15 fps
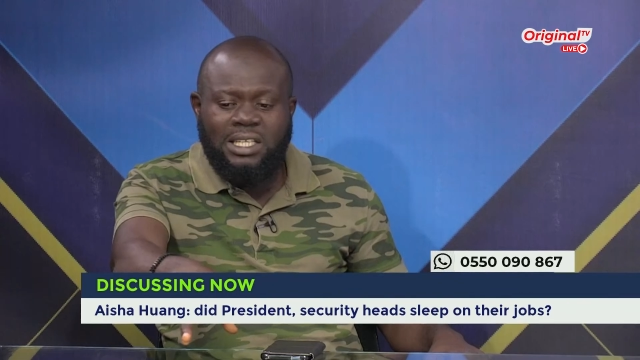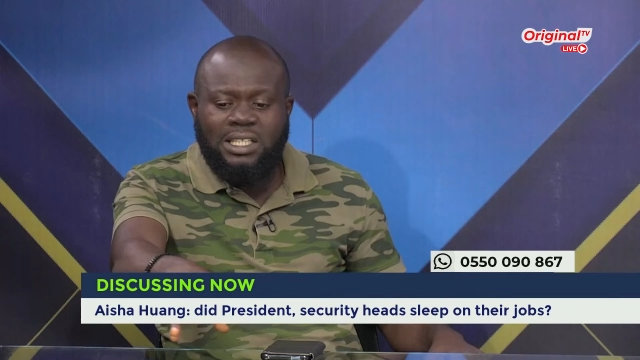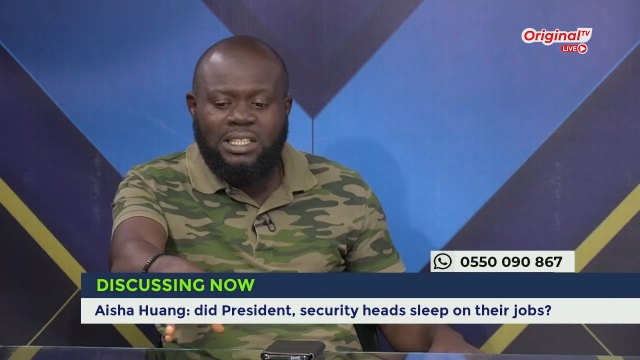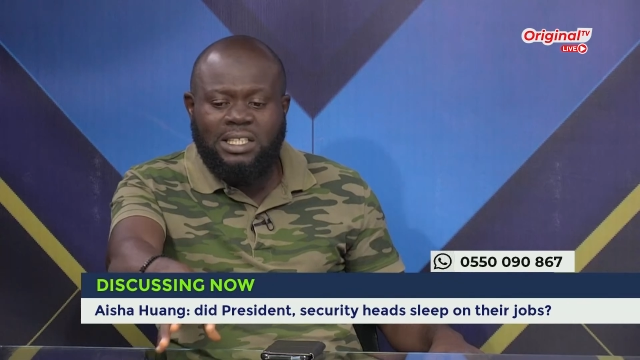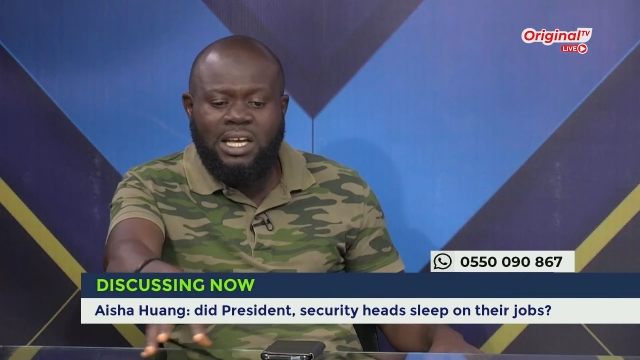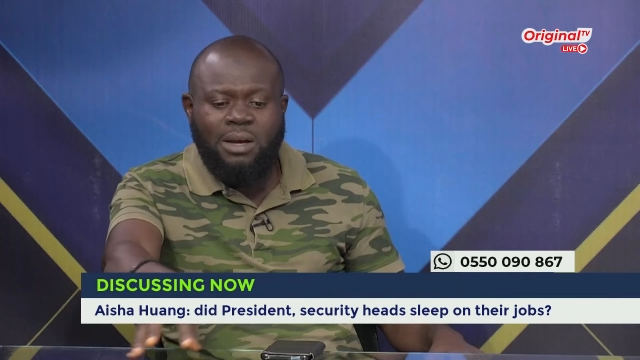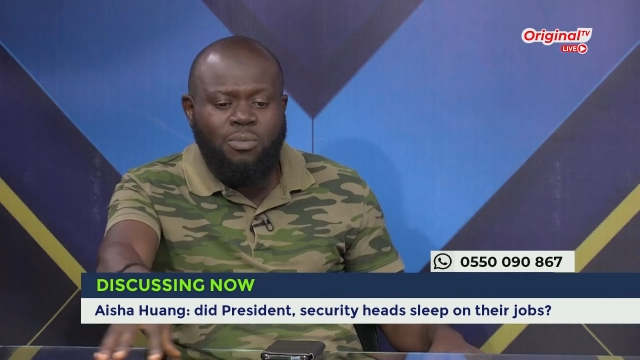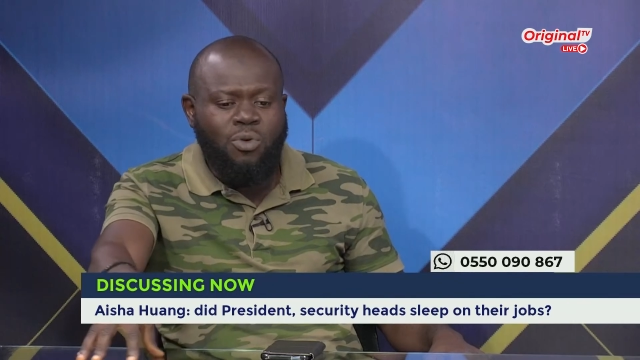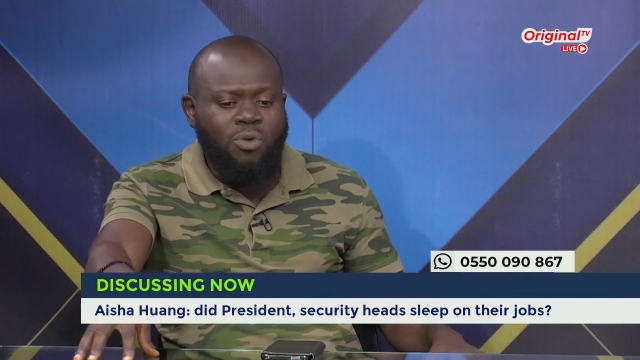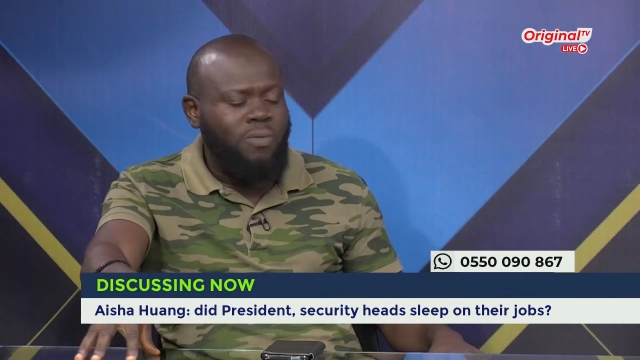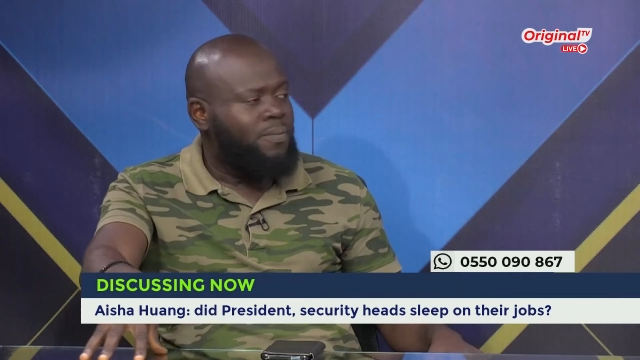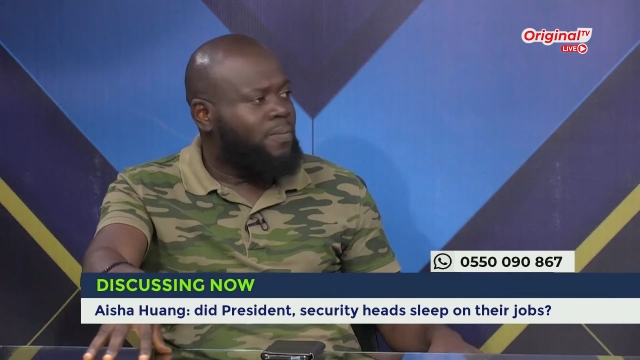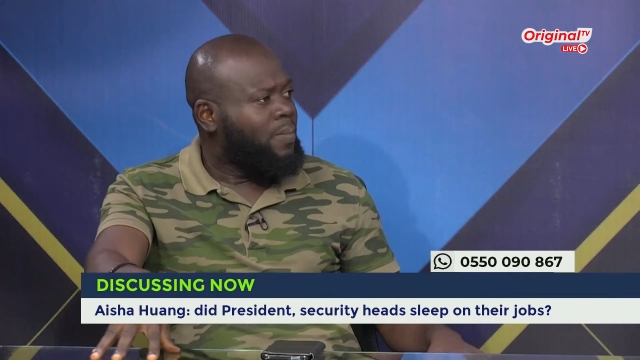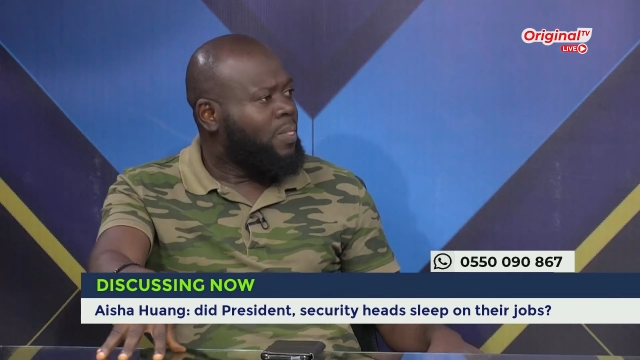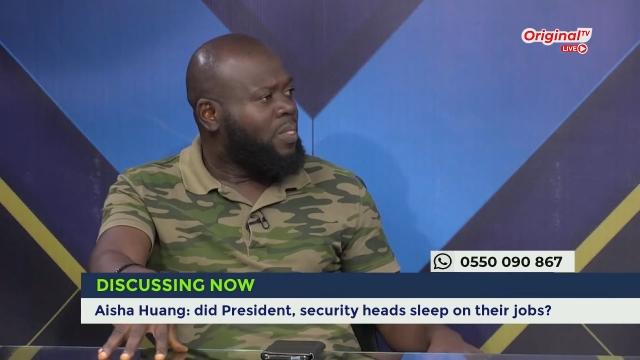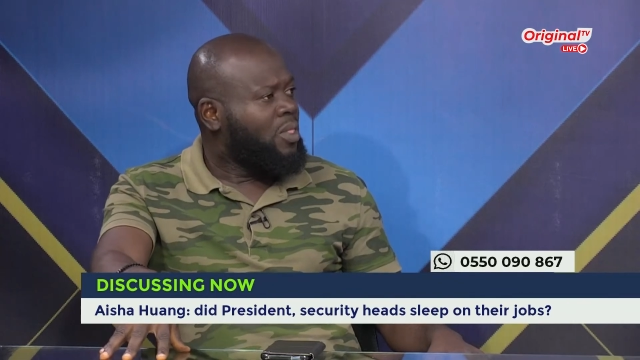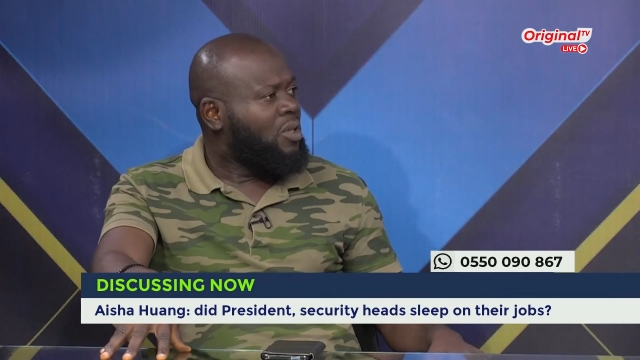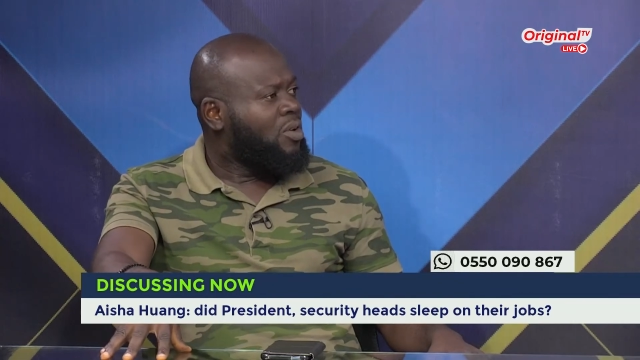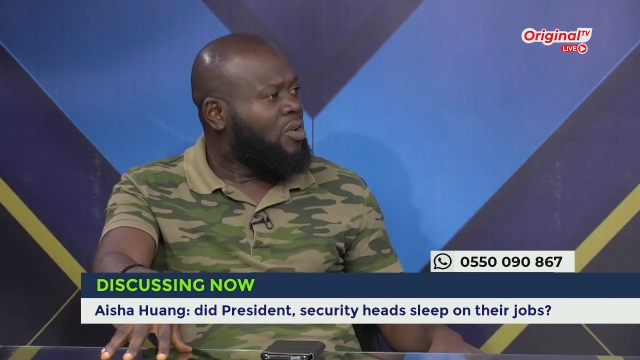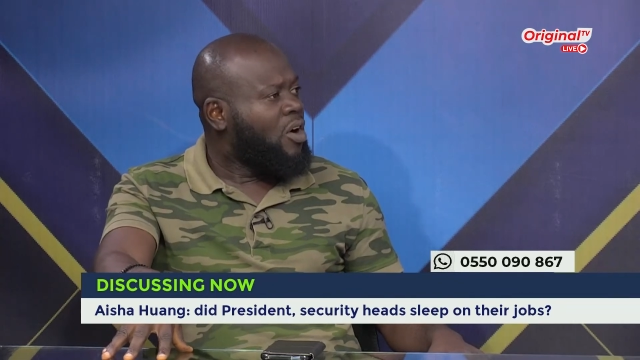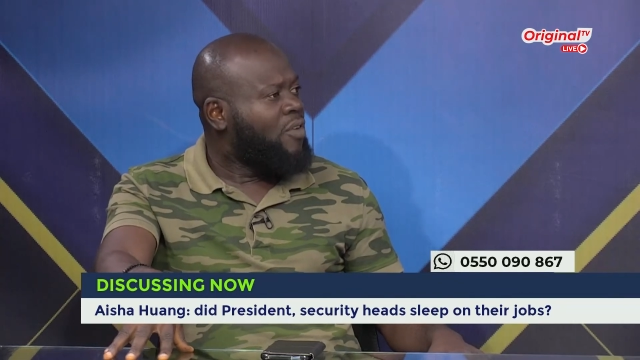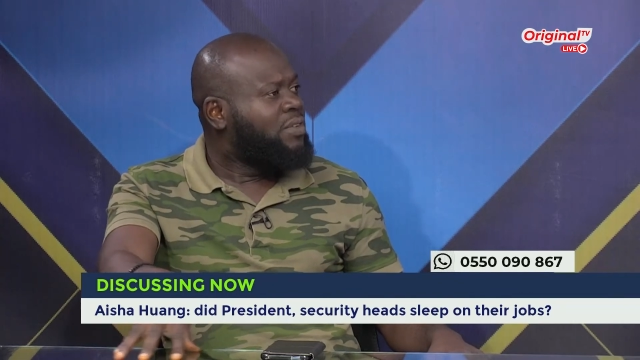table
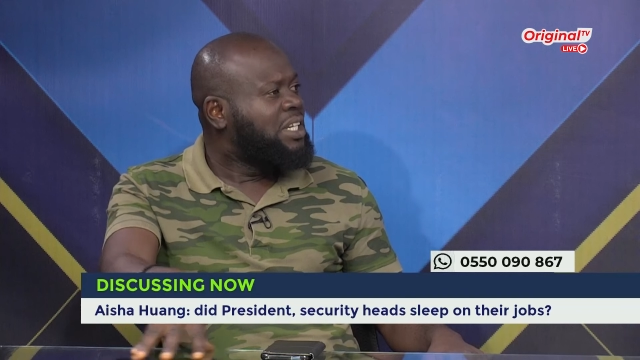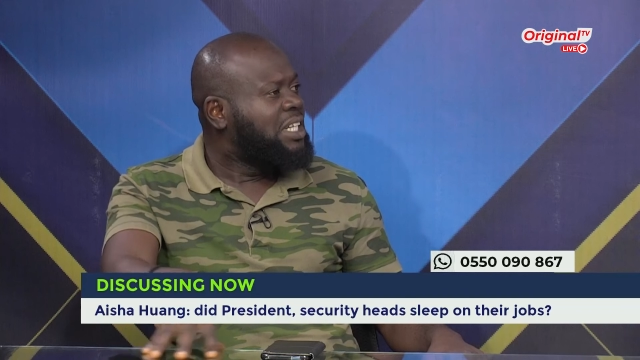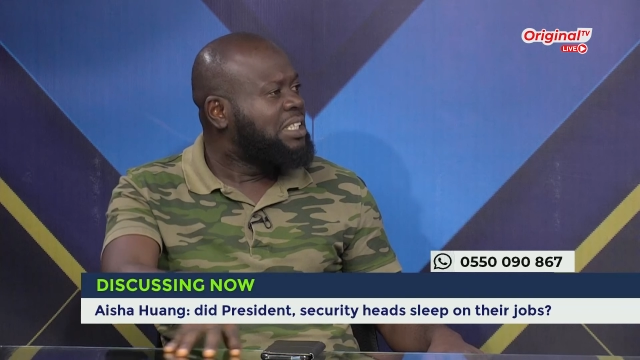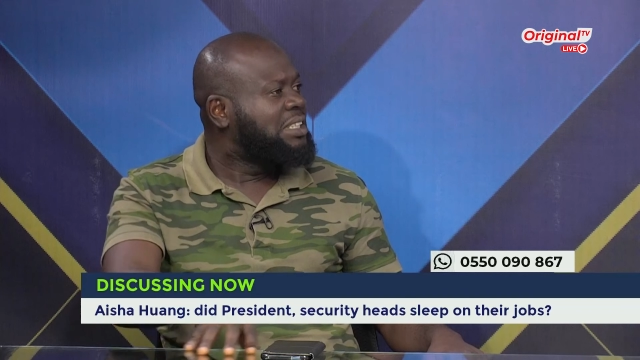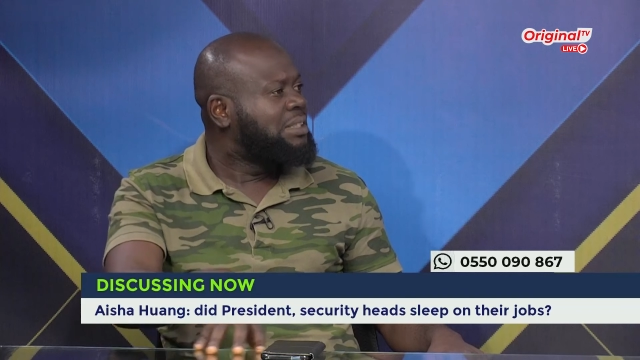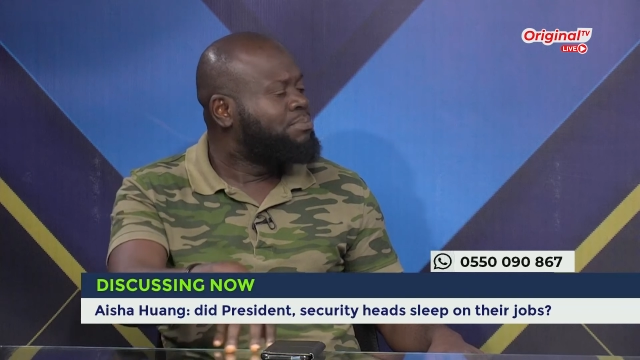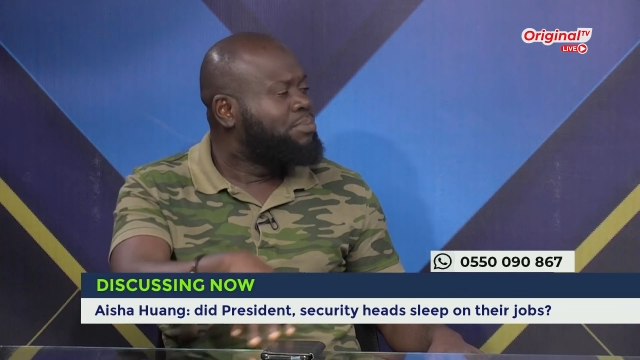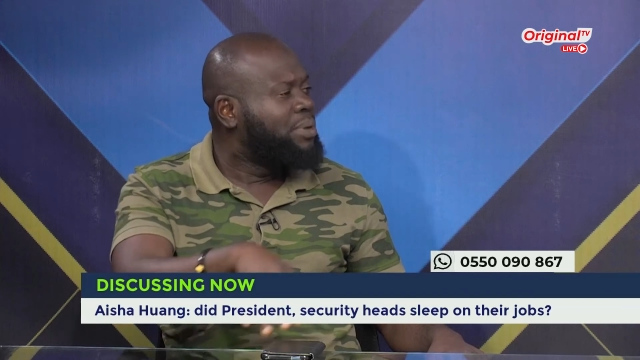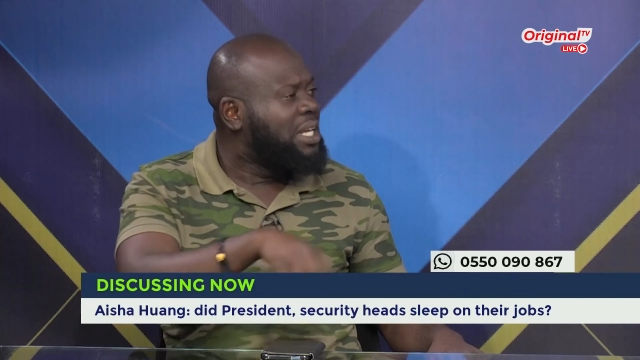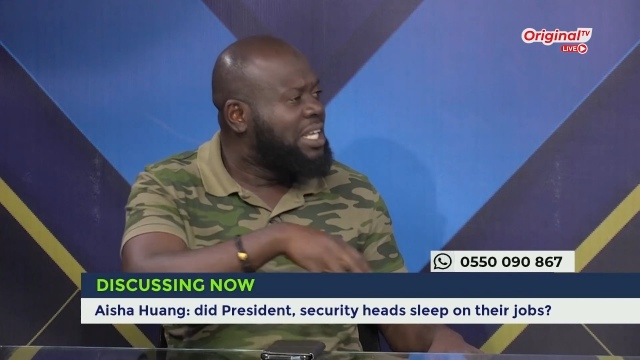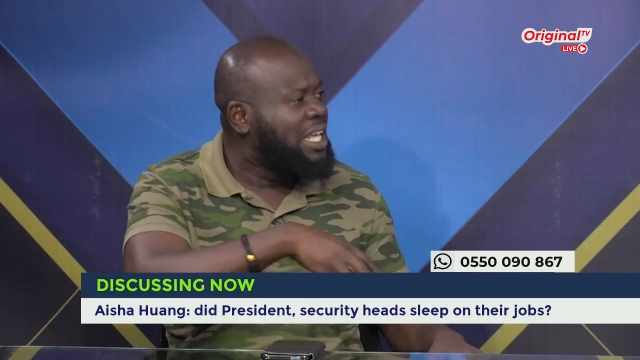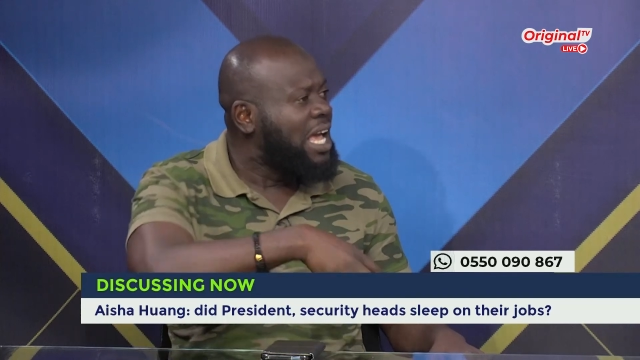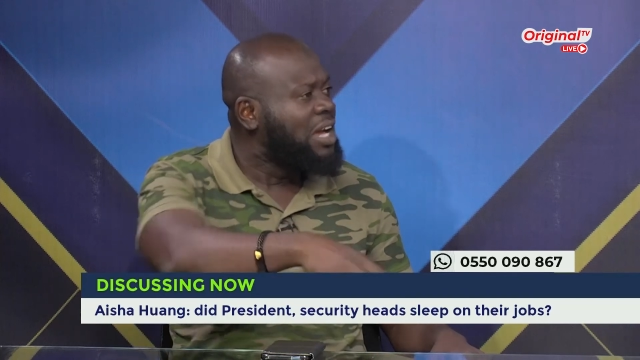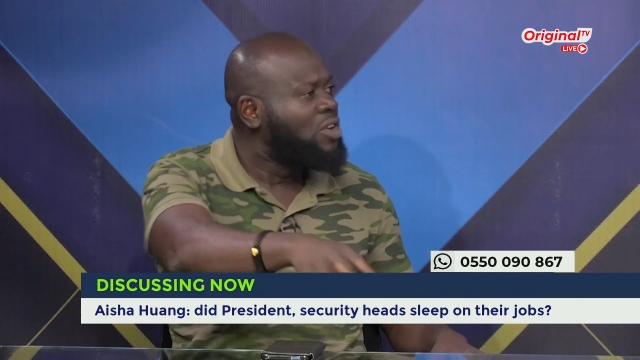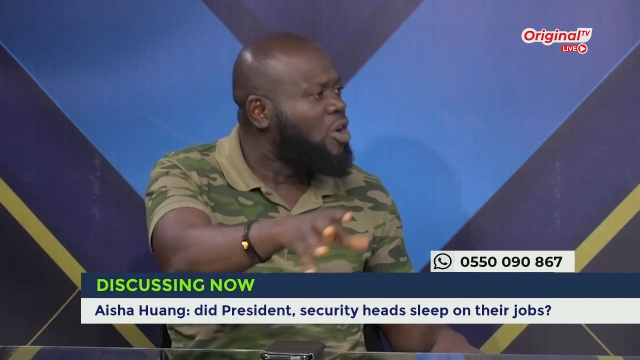of this brigade